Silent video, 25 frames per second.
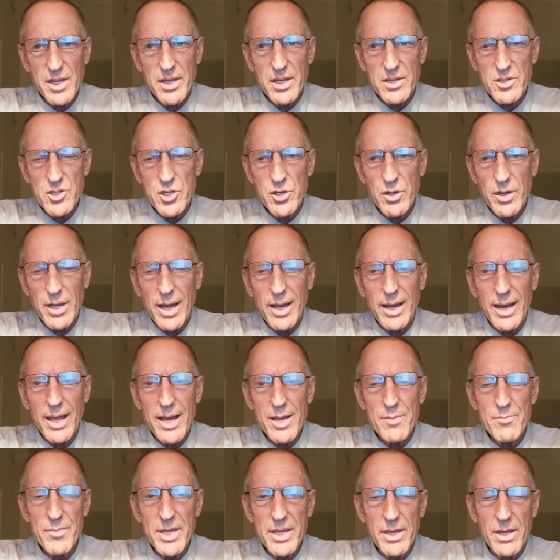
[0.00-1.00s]
Kitts. You got
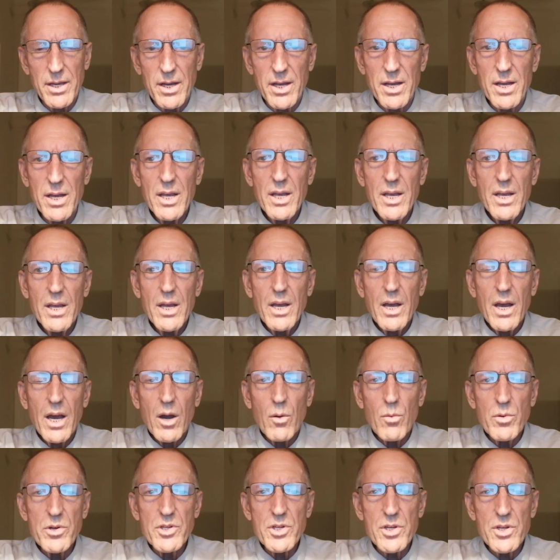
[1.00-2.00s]
La Amiga,
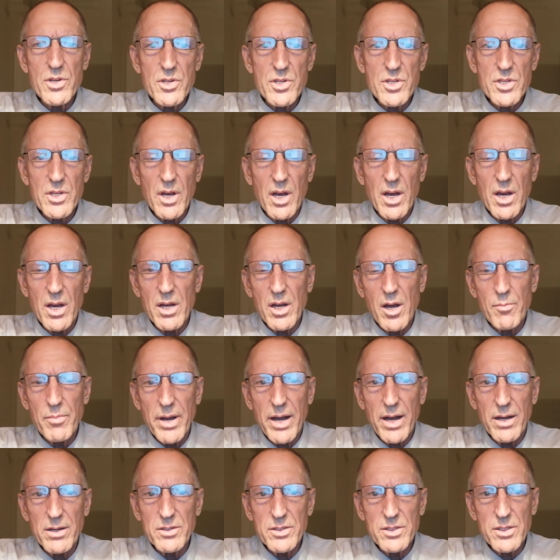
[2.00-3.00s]
which is
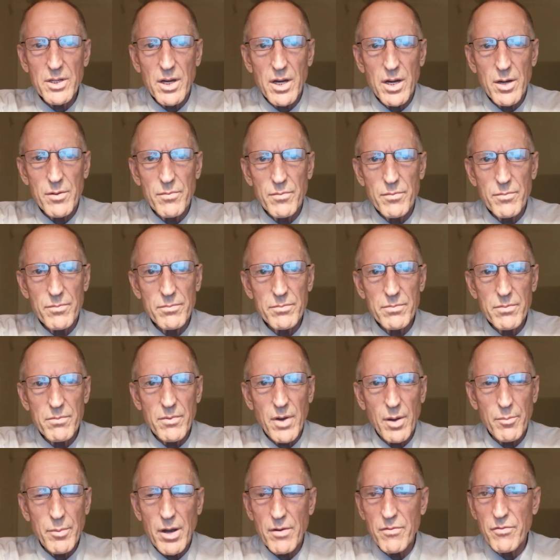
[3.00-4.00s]
about
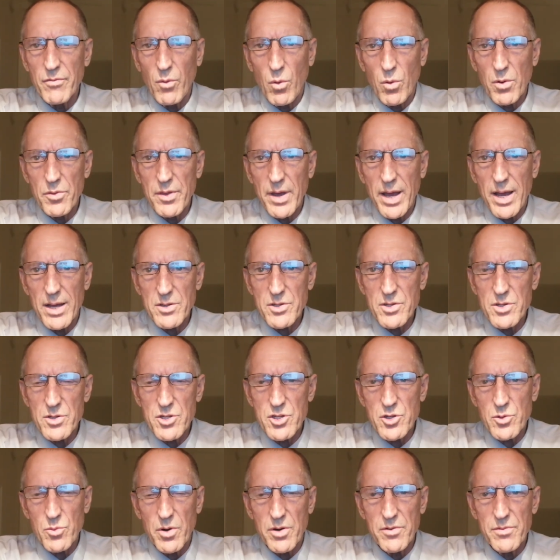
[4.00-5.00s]

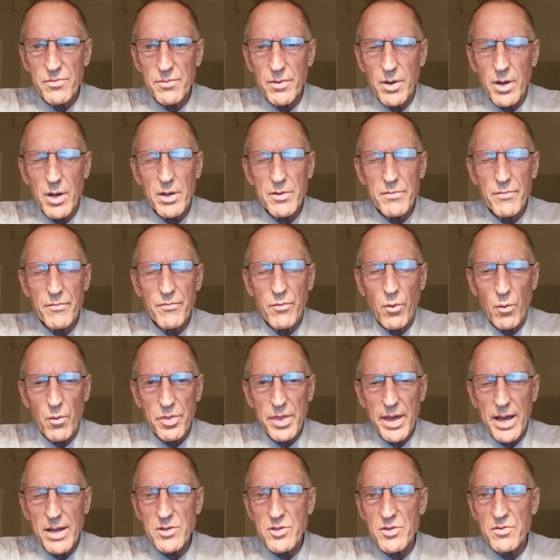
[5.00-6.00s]

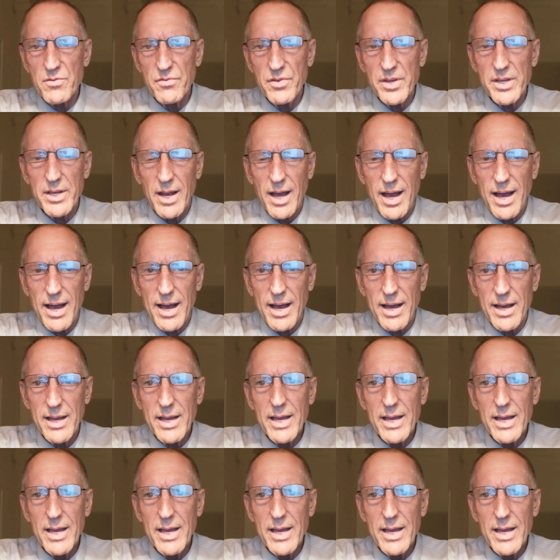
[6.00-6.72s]
4,000 feet high.